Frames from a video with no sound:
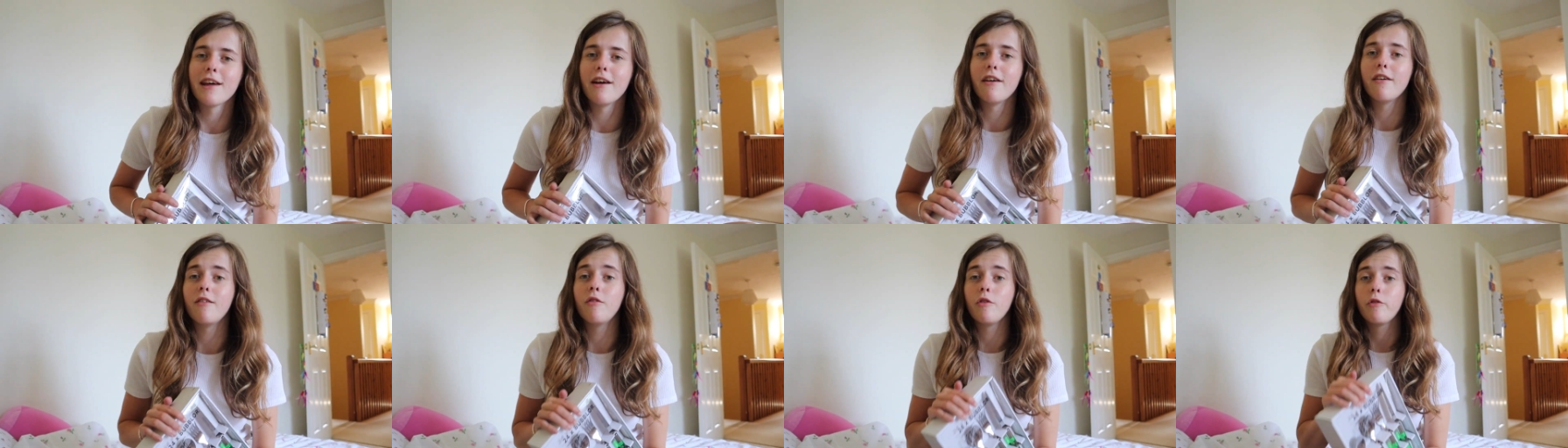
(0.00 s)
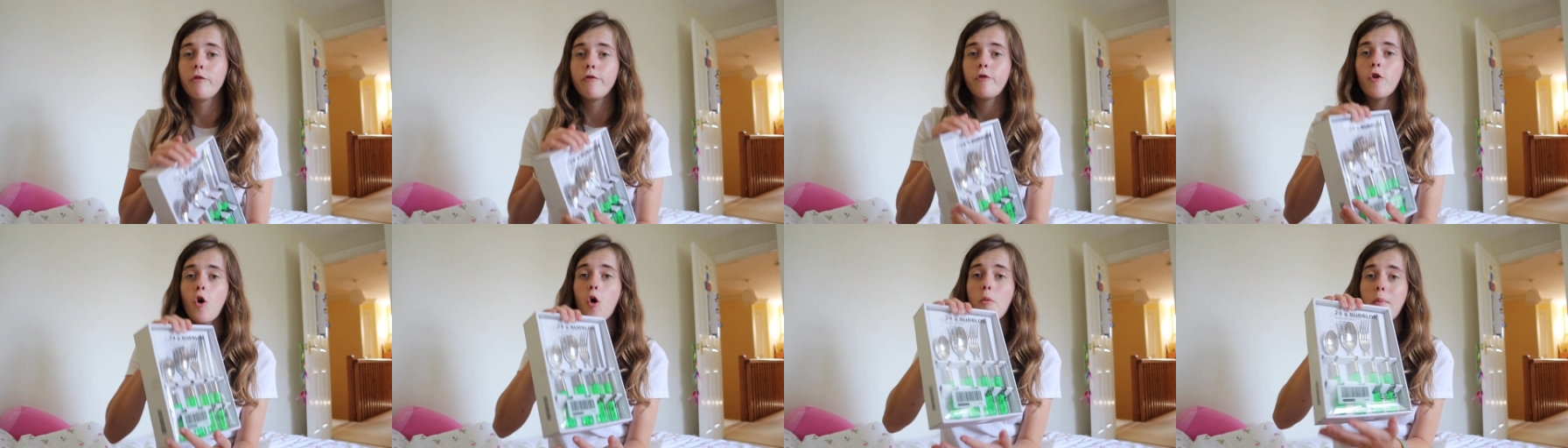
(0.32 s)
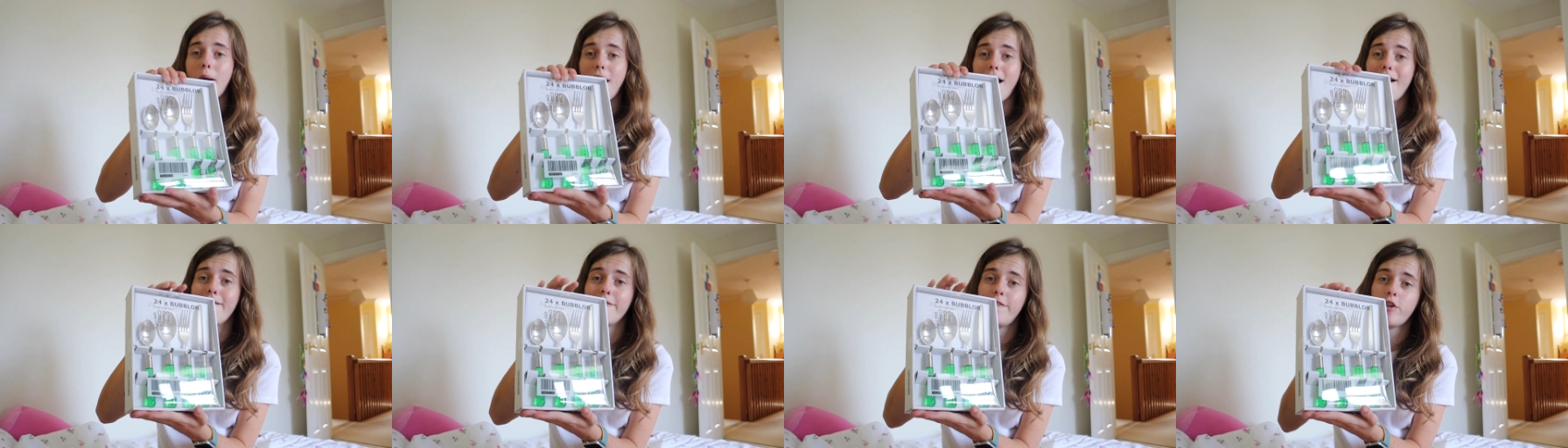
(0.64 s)
There, it was four
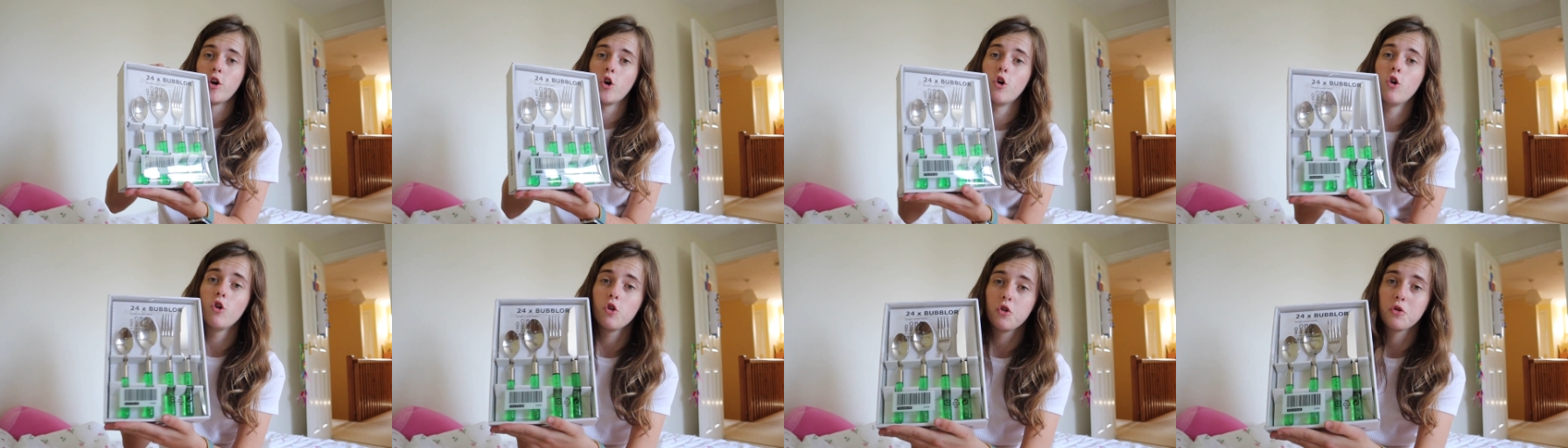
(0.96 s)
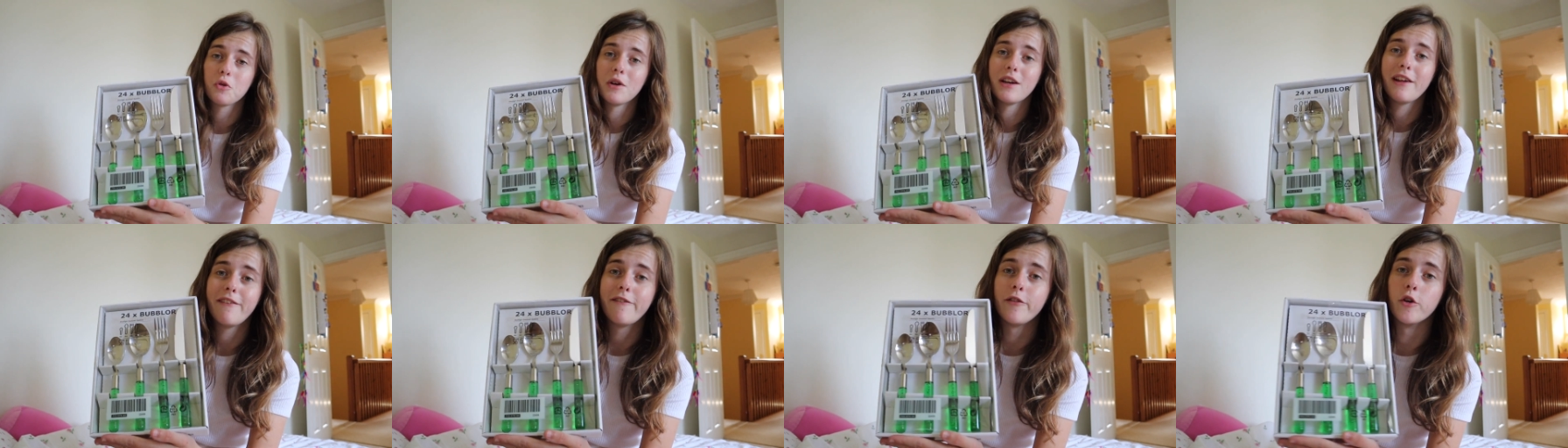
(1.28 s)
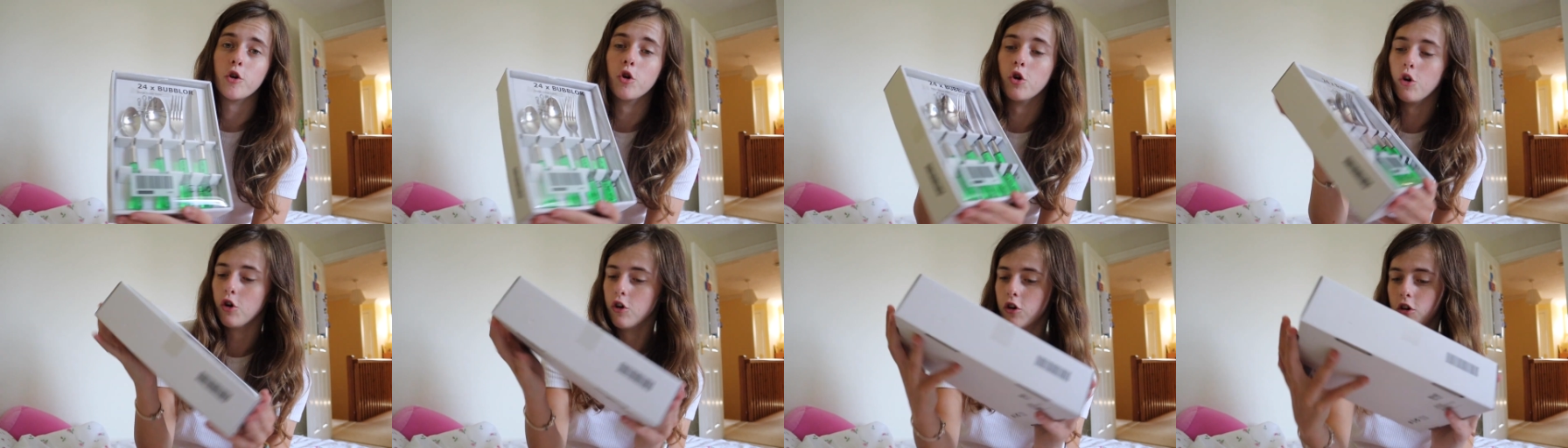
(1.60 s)
pounds, but all
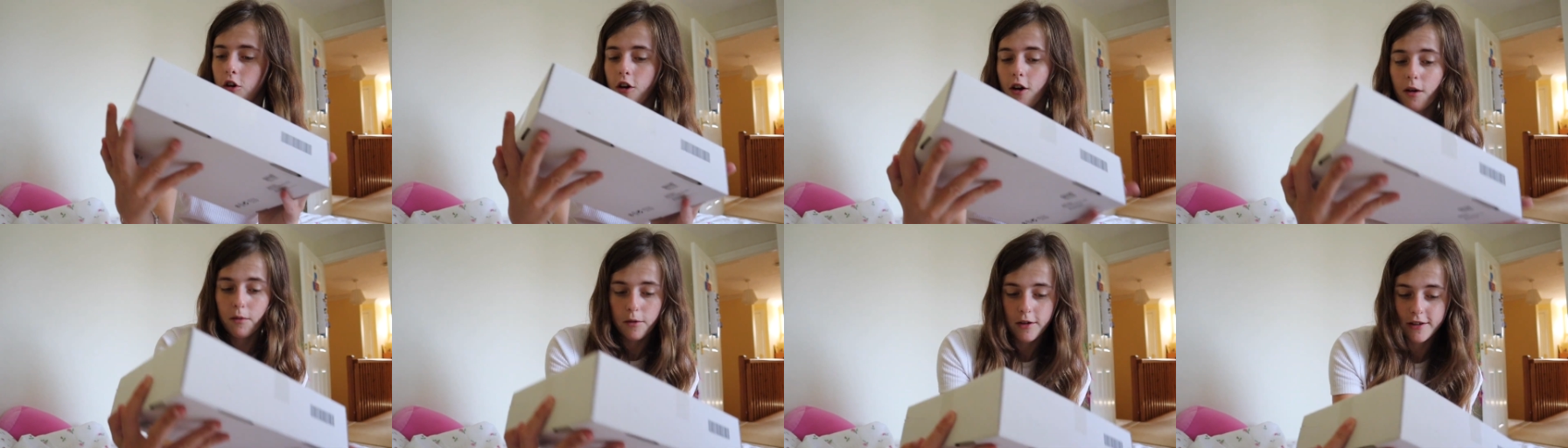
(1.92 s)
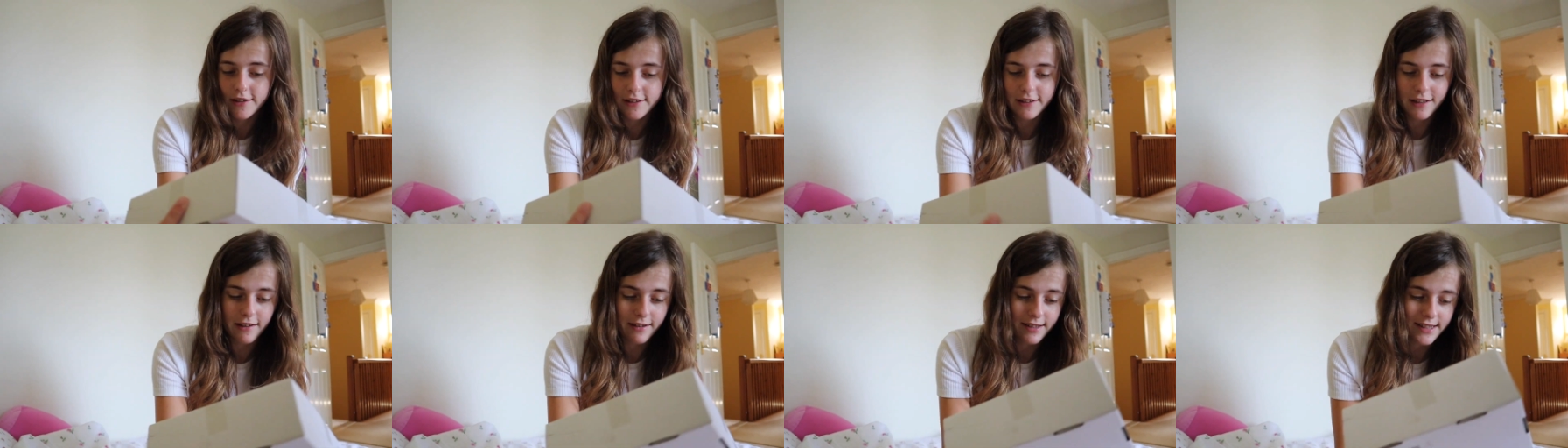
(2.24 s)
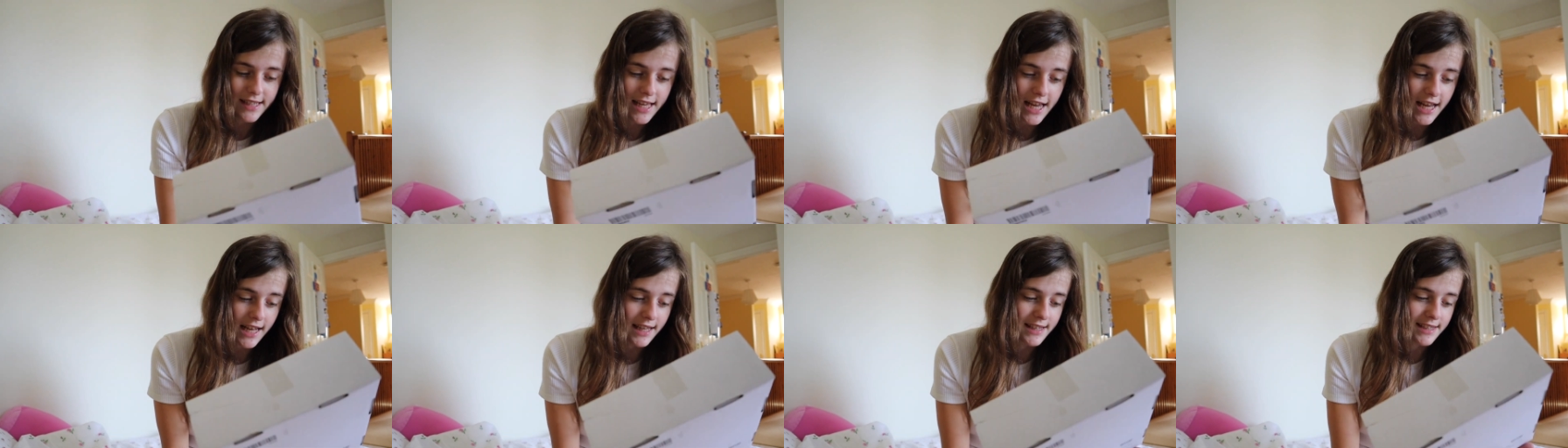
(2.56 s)
twenty-four, because they're
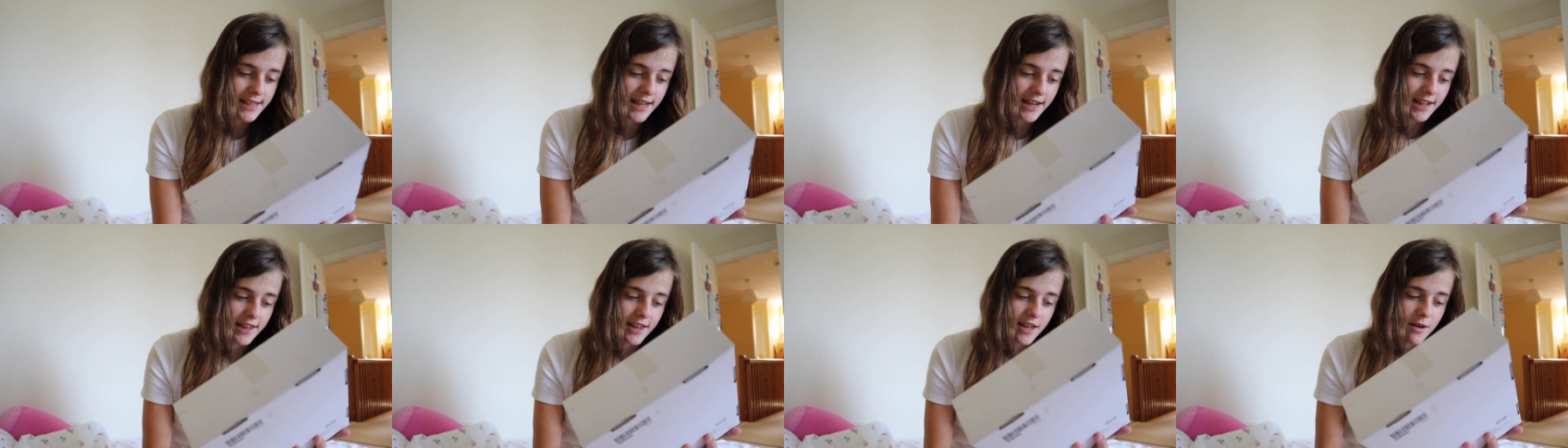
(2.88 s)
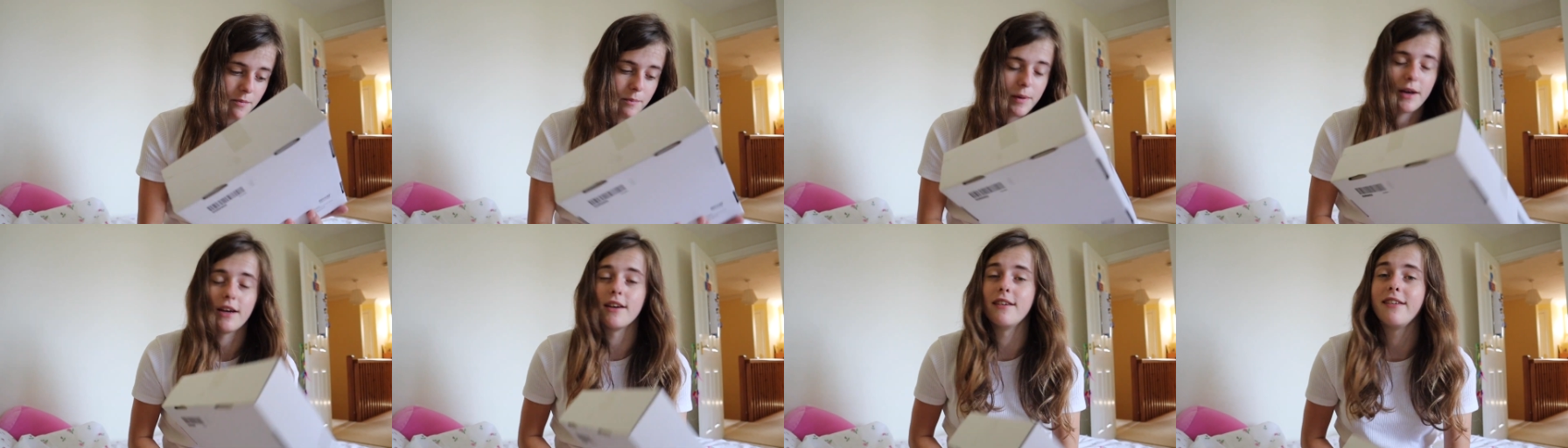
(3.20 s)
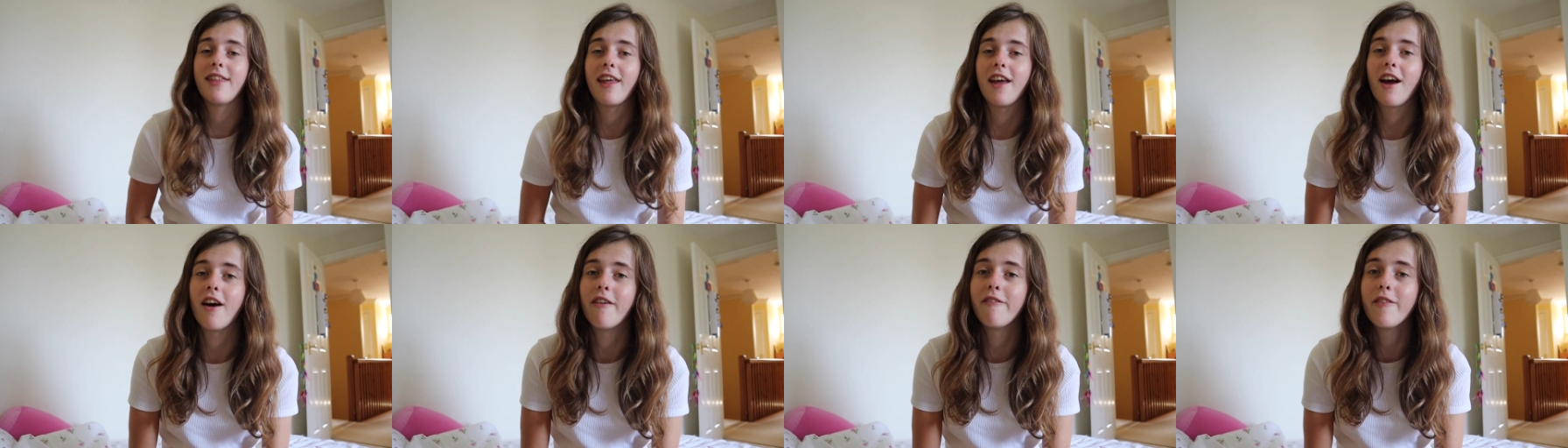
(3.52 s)
selling them because
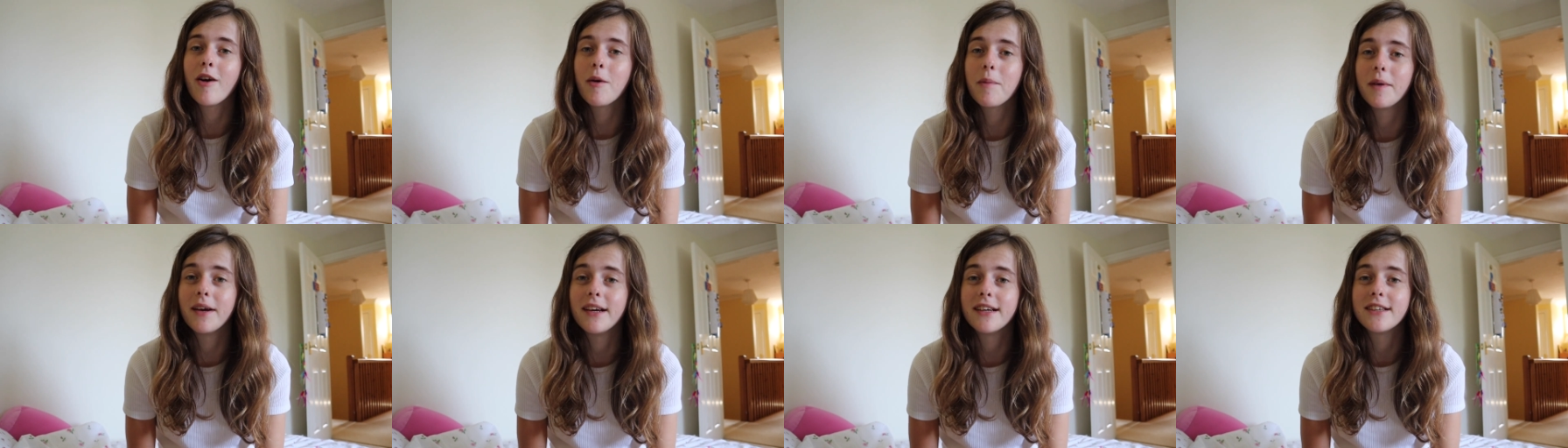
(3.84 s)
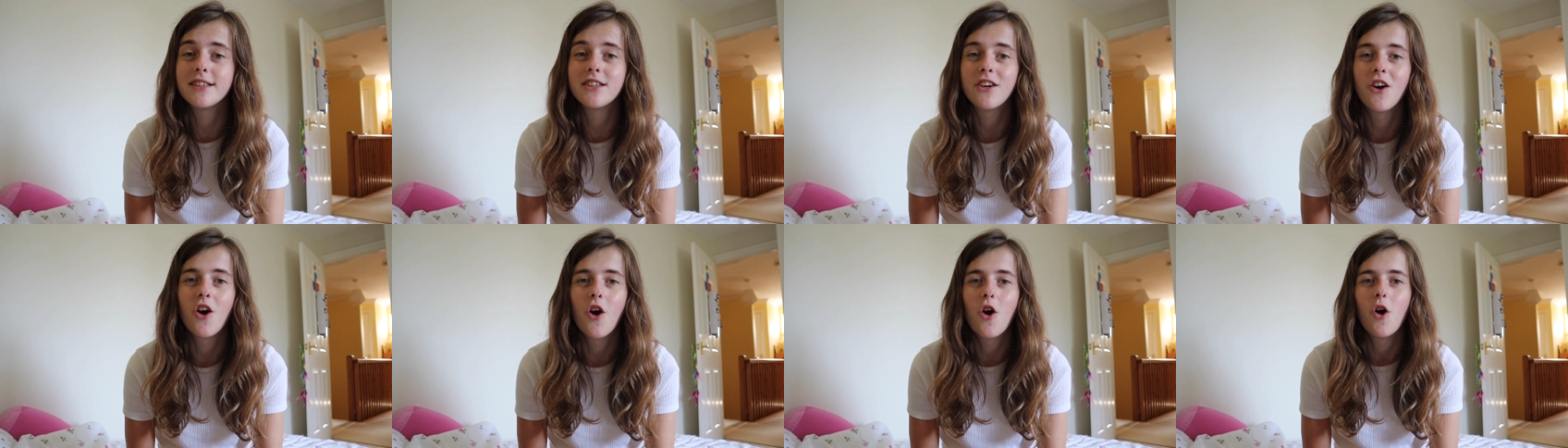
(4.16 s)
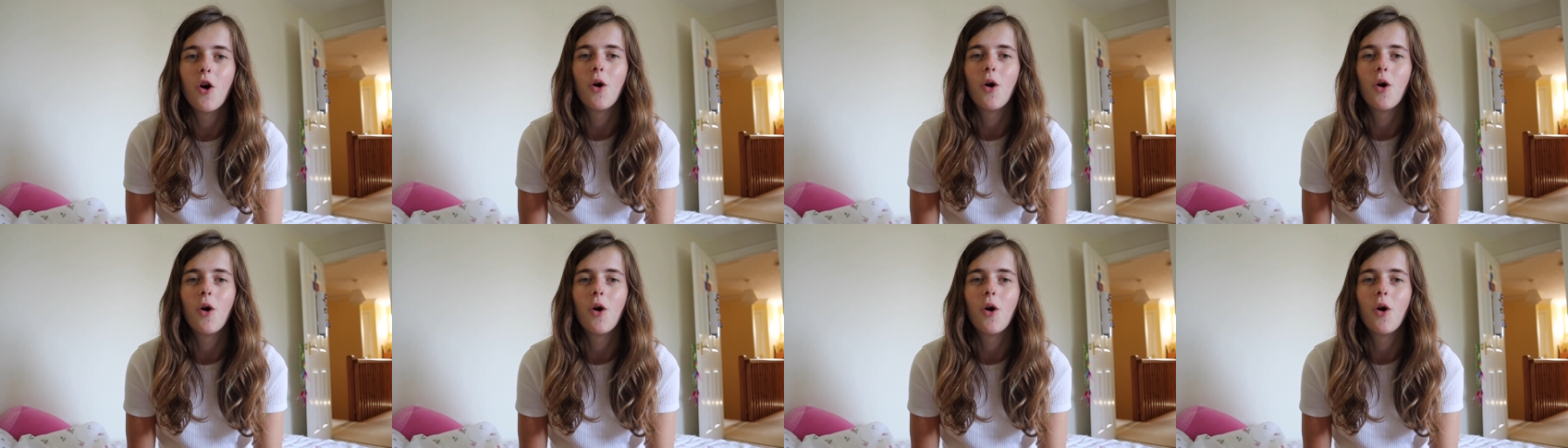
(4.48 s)
they are rubbish,